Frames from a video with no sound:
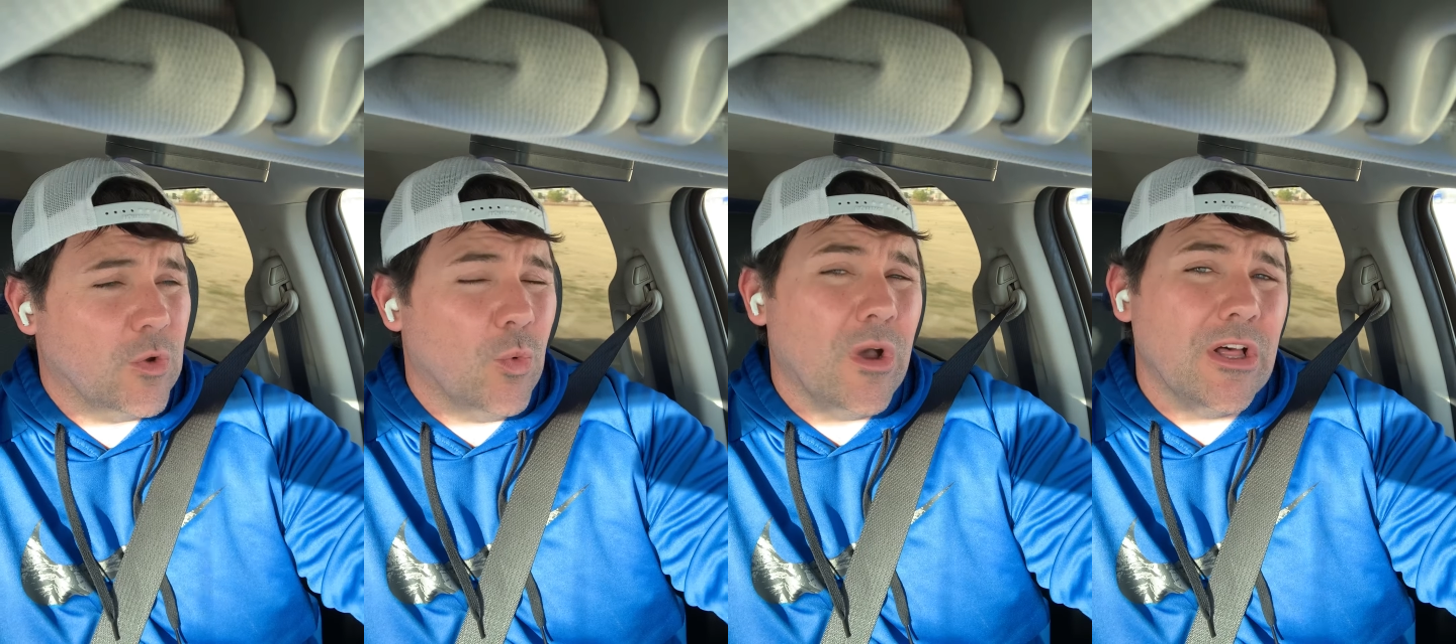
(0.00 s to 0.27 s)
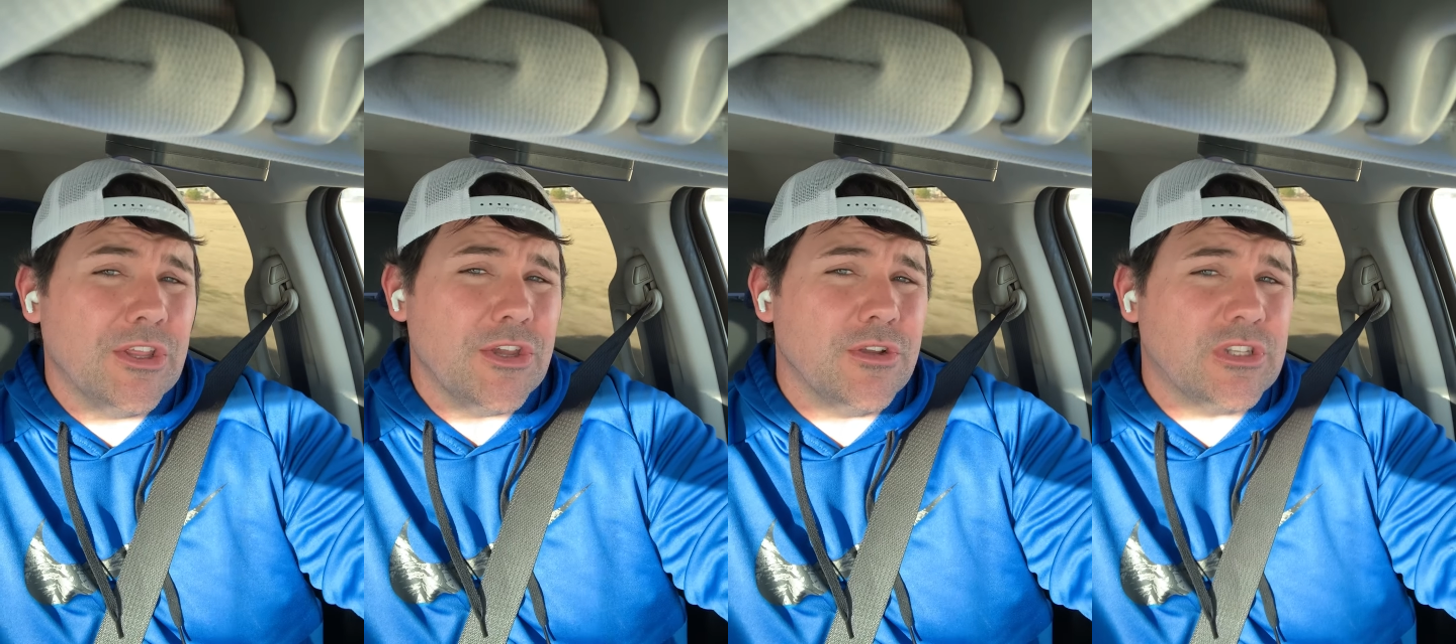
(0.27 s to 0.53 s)

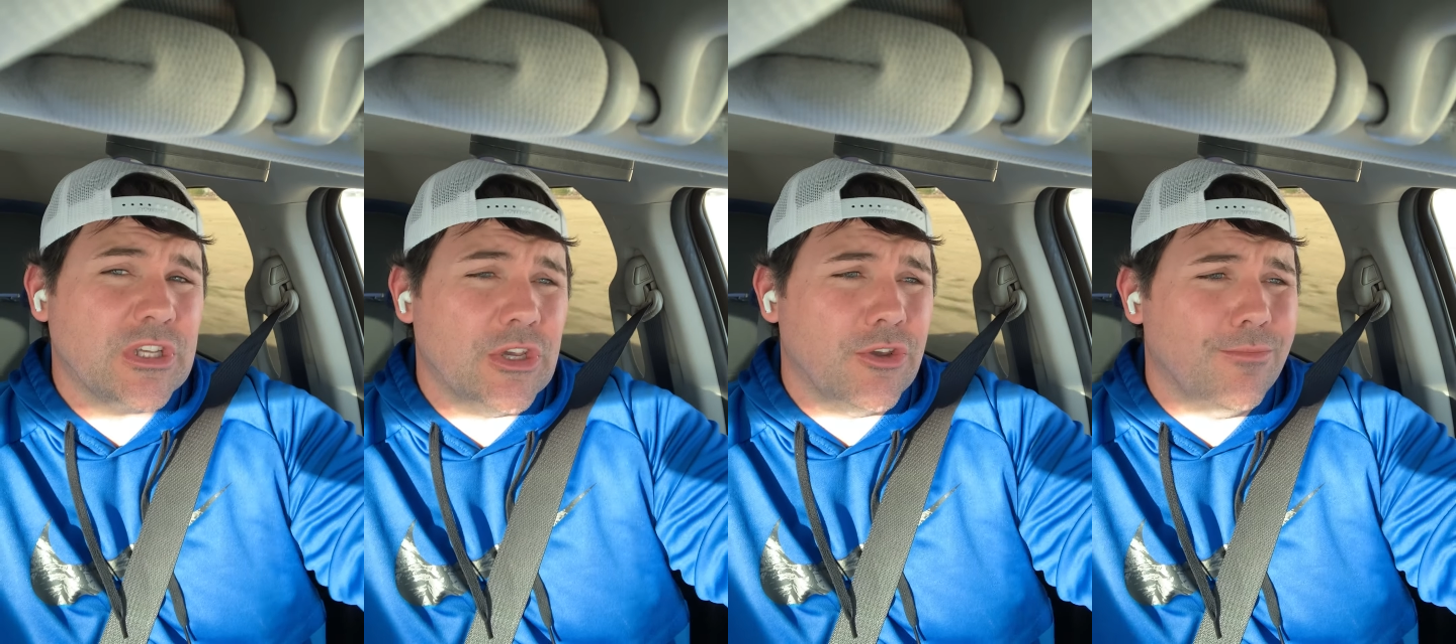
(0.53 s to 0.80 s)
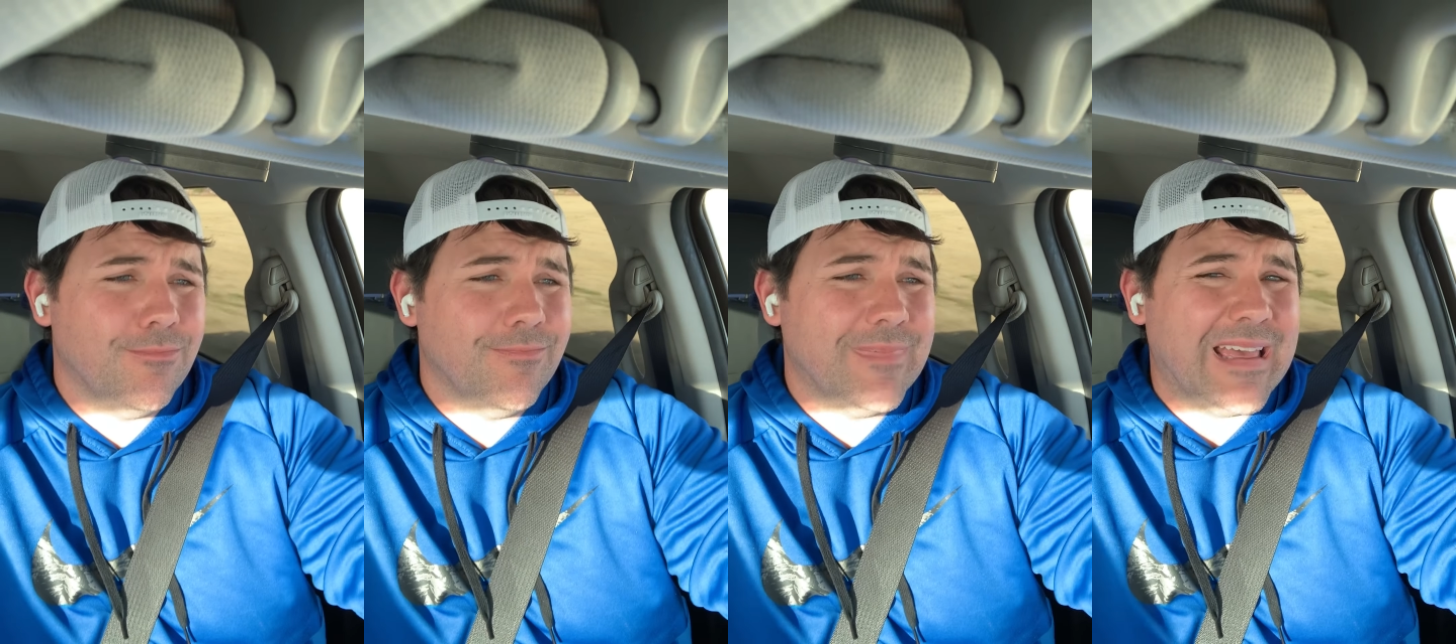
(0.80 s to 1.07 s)
Well,
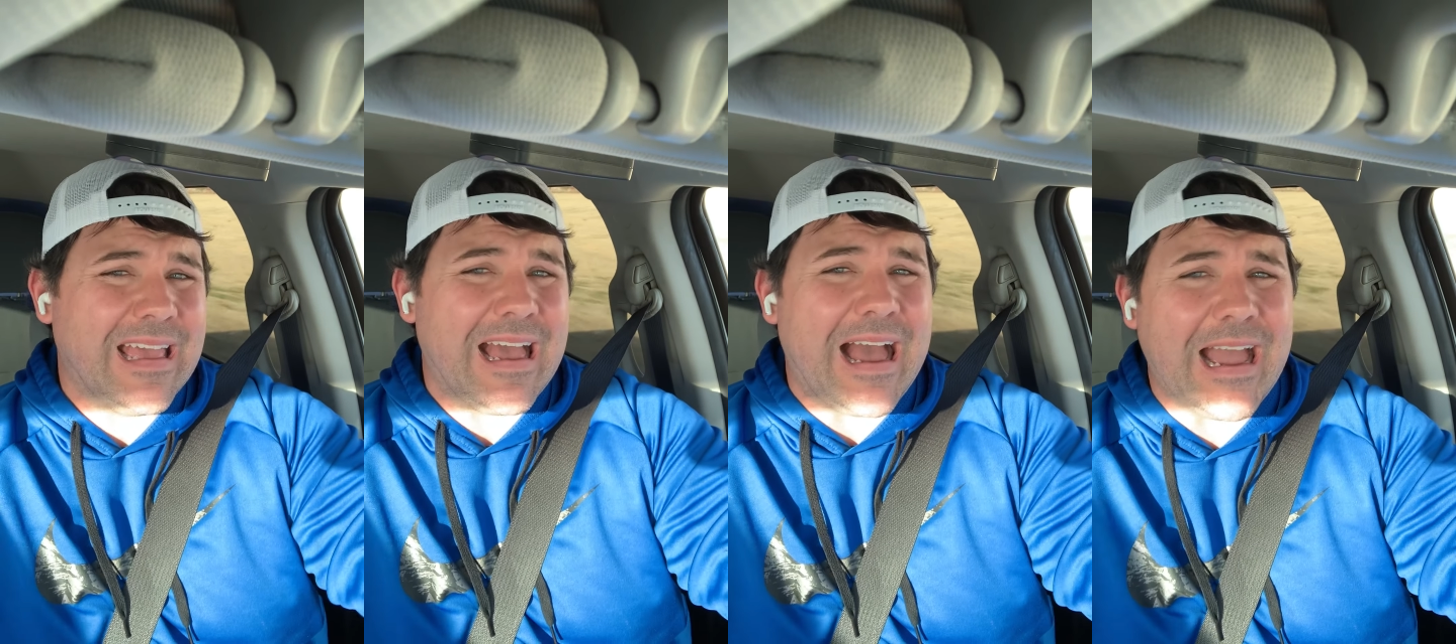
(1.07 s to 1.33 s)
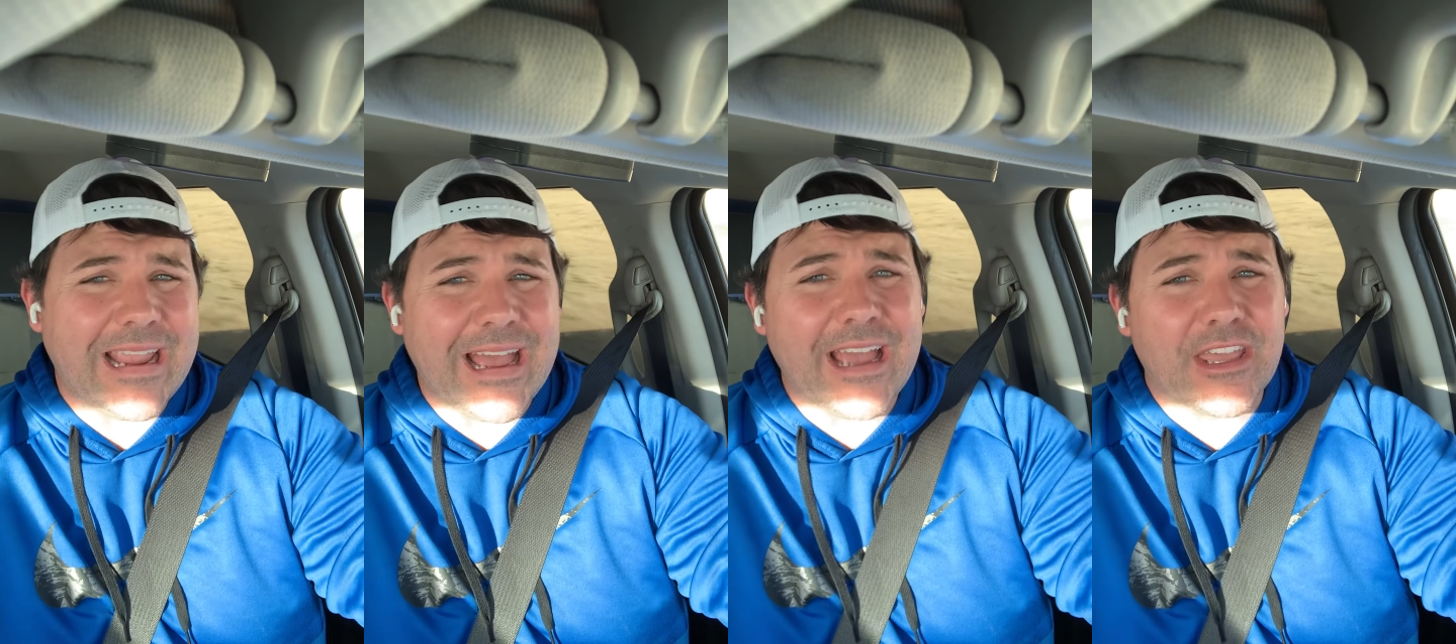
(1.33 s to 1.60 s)
YouTube,
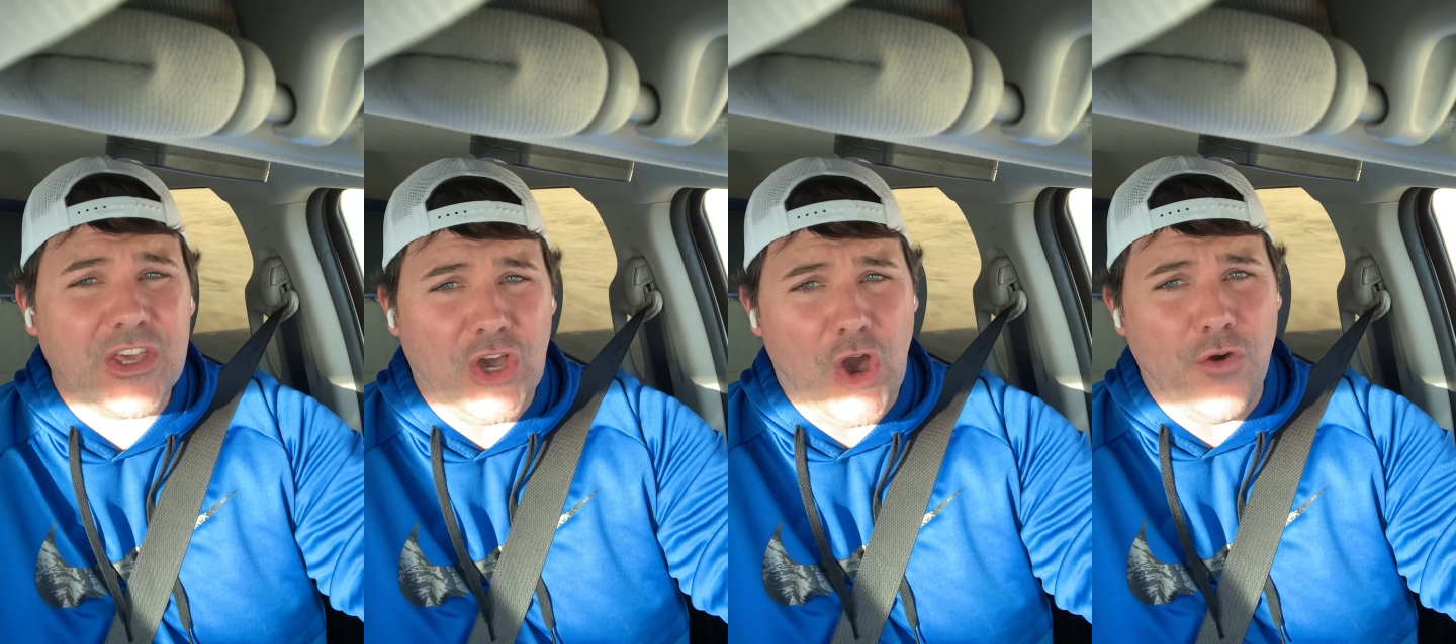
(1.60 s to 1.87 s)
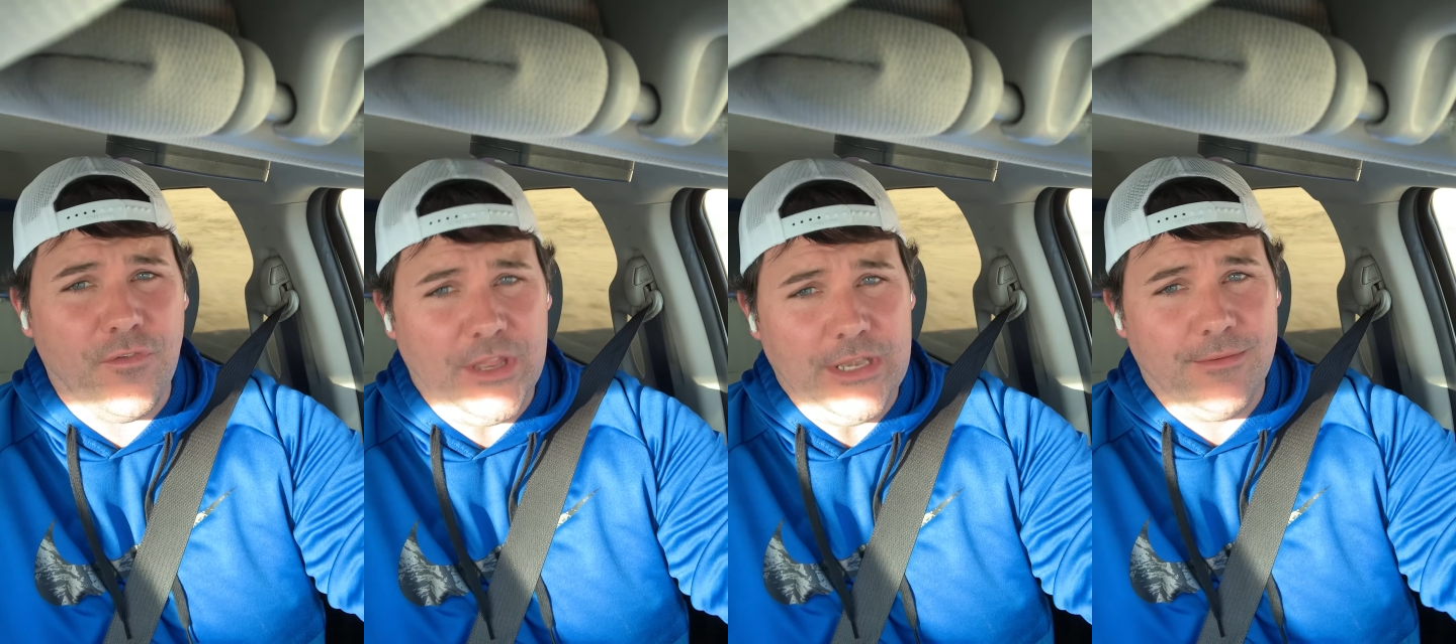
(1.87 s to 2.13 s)
I got
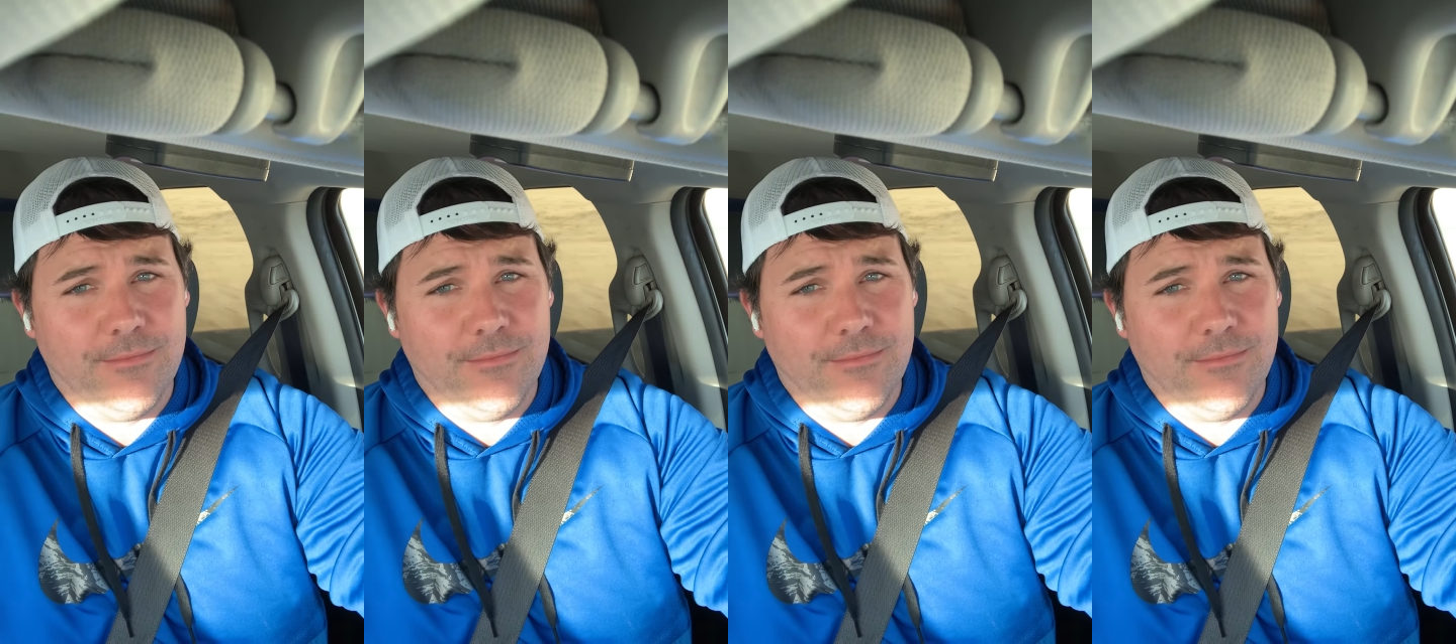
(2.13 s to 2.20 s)
COVID.